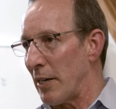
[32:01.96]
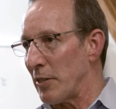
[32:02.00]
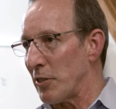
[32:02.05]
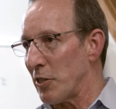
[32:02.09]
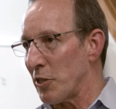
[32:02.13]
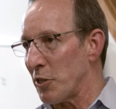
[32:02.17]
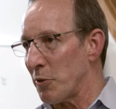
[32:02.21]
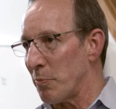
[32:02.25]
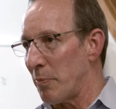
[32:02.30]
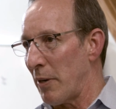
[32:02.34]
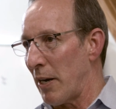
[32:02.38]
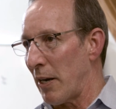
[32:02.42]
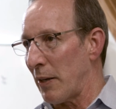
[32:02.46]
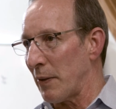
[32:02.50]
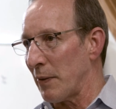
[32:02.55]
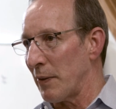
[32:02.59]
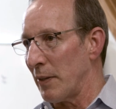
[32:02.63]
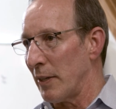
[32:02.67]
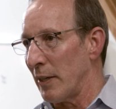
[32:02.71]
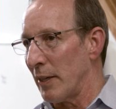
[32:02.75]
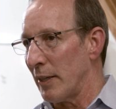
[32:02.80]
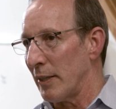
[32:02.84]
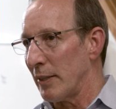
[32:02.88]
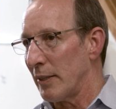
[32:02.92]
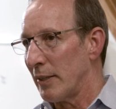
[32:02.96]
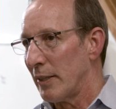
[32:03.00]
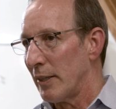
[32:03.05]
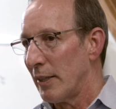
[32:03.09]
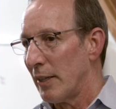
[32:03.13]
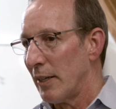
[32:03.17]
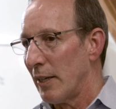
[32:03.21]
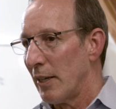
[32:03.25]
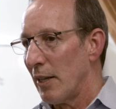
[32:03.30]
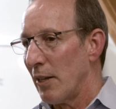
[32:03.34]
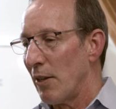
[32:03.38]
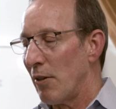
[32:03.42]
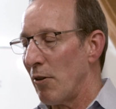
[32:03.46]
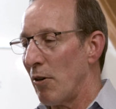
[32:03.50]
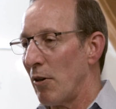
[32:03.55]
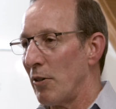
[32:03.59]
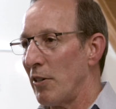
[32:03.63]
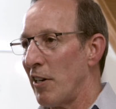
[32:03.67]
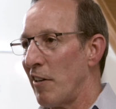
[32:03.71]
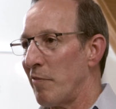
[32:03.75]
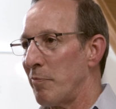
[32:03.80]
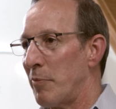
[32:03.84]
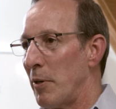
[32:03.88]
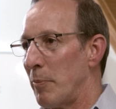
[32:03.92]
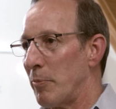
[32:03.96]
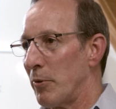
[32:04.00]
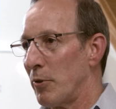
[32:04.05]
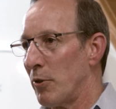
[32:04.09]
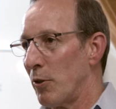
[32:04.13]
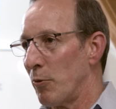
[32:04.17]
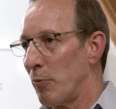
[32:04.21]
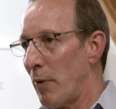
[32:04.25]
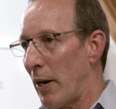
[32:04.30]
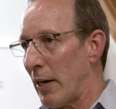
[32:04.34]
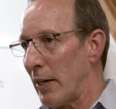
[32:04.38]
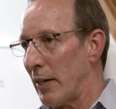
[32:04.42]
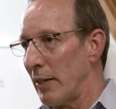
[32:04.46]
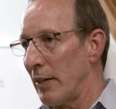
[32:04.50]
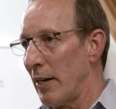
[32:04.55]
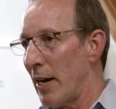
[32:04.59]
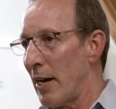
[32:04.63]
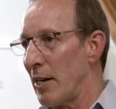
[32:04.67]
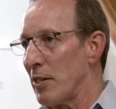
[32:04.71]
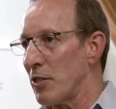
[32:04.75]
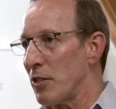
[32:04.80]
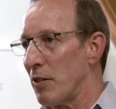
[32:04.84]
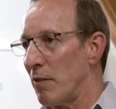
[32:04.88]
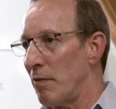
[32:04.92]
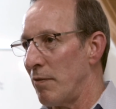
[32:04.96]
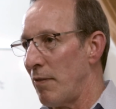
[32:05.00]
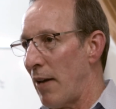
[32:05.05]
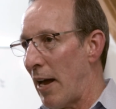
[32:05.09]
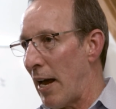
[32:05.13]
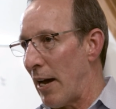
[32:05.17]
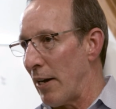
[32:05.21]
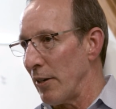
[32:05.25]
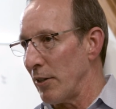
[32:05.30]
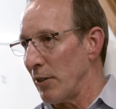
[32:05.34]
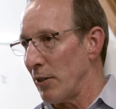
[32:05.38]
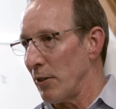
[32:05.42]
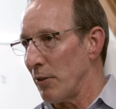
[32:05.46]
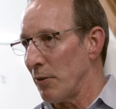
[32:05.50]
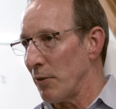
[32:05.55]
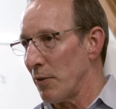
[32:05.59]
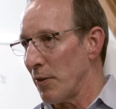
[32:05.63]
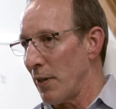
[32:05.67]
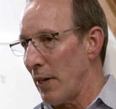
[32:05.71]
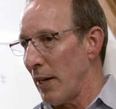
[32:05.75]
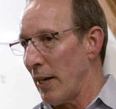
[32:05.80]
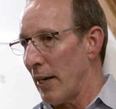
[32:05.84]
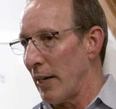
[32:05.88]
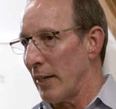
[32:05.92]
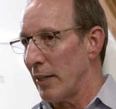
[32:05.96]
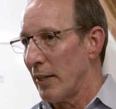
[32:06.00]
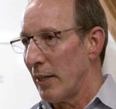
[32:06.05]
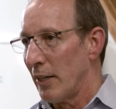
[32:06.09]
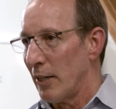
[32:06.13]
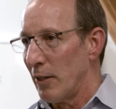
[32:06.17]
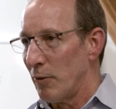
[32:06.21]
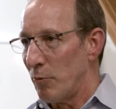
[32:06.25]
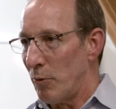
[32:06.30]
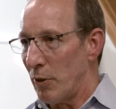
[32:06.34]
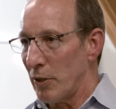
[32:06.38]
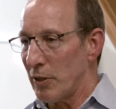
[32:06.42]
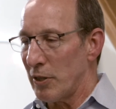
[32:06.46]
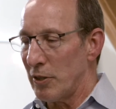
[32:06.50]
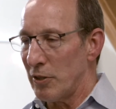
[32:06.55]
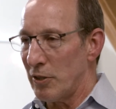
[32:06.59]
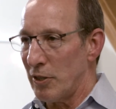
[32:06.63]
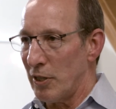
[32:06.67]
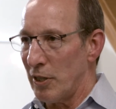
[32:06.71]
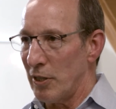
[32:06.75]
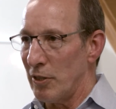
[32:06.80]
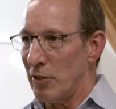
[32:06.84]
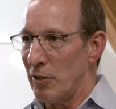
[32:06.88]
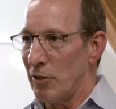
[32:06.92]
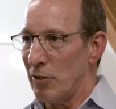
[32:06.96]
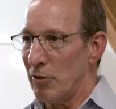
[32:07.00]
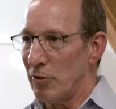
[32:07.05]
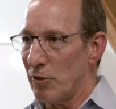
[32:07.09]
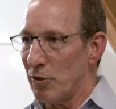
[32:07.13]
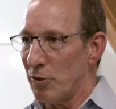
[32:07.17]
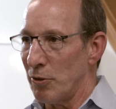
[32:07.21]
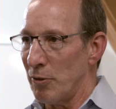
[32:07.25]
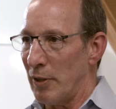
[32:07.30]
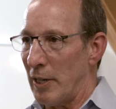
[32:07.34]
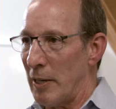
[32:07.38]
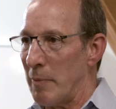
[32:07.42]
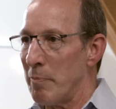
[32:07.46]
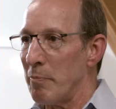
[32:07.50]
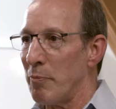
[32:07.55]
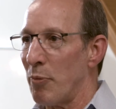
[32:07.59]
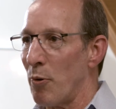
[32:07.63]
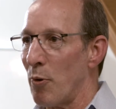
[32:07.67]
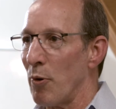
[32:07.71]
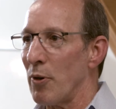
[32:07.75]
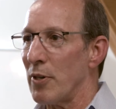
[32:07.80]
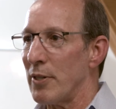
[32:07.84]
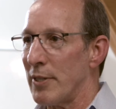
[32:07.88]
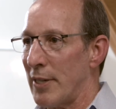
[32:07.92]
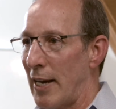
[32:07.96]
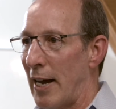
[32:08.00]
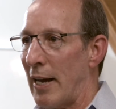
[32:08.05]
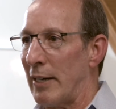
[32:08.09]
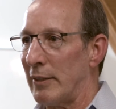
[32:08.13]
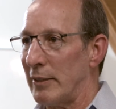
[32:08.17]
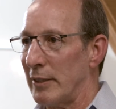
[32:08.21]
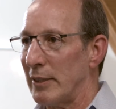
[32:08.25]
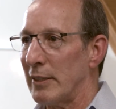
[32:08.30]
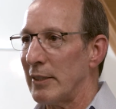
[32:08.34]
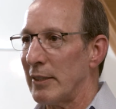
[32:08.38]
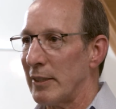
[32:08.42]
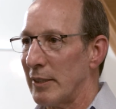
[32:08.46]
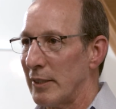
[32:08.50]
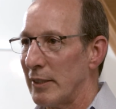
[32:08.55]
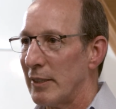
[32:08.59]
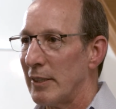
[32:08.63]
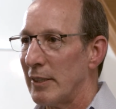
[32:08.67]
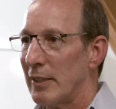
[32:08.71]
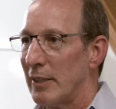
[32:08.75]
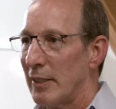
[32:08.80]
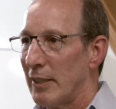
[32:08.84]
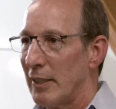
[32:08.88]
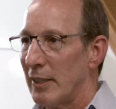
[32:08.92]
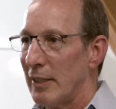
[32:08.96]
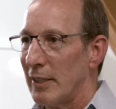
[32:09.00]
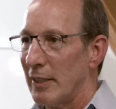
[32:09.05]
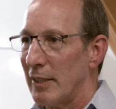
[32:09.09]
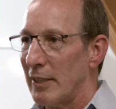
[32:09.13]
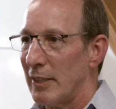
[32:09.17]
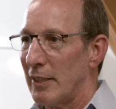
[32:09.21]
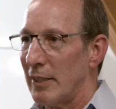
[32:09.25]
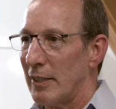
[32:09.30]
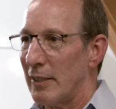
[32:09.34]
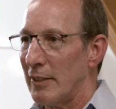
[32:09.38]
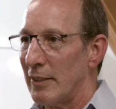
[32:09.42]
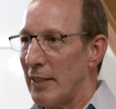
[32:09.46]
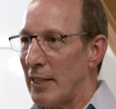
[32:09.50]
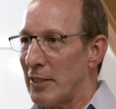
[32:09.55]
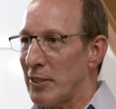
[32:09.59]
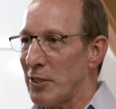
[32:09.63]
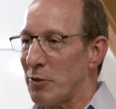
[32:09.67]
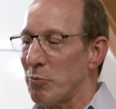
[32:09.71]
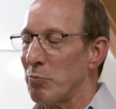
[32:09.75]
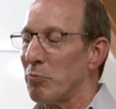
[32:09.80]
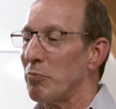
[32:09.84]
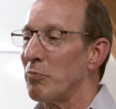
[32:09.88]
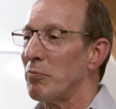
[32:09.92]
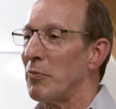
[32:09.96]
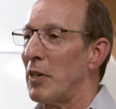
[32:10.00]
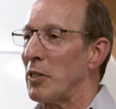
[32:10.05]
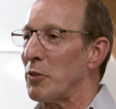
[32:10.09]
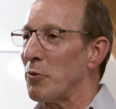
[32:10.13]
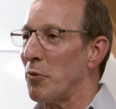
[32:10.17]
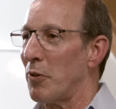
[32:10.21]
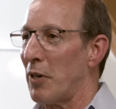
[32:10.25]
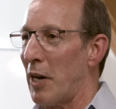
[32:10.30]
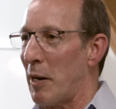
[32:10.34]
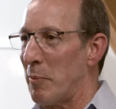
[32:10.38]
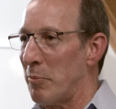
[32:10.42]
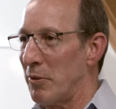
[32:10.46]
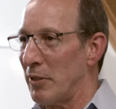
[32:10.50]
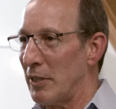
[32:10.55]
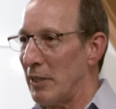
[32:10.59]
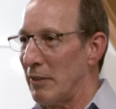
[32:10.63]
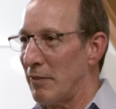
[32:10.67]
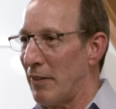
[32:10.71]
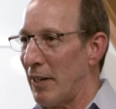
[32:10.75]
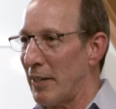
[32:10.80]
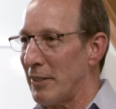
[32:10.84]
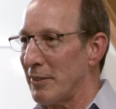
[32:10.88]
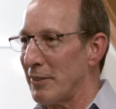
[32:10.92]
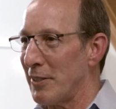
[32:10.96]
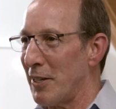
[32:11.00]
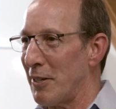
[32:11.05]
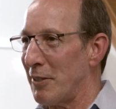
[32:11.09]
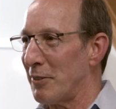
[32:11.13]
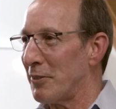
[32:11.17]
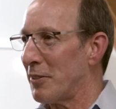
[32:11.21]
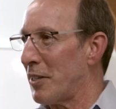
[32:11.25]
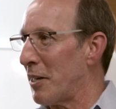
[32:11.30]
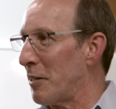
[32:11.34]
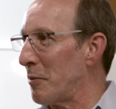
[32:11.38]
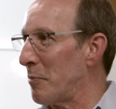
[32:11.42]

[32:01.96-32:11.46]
but I suspect that there are enough people who recognize the value that will continue to import talent. That's what I believe. I don't know.